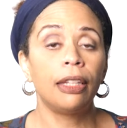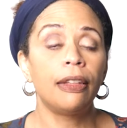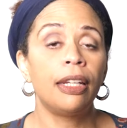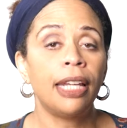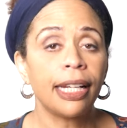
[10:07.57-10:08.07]
Then
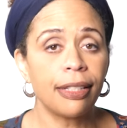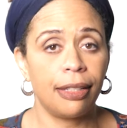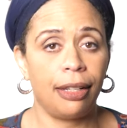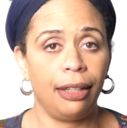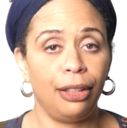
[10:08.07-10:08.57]
the next
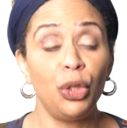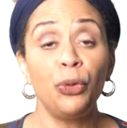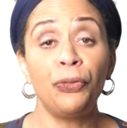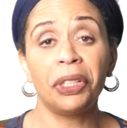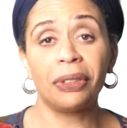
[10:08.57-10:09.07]
night, you
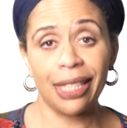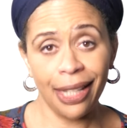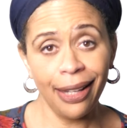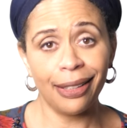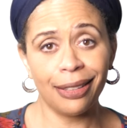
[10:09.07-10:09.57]
feel
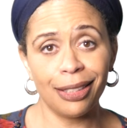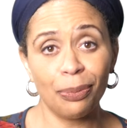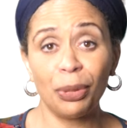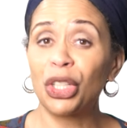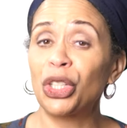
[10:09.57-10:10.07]
tense
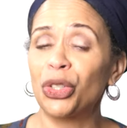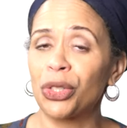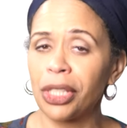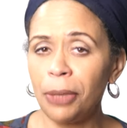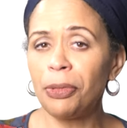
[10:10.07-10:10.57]
because you're
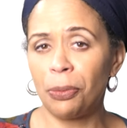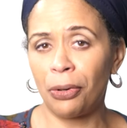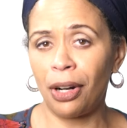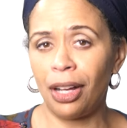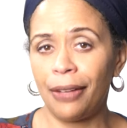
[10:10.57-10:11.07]
sleep
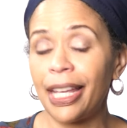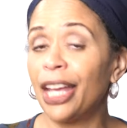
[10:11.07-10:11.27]
deprived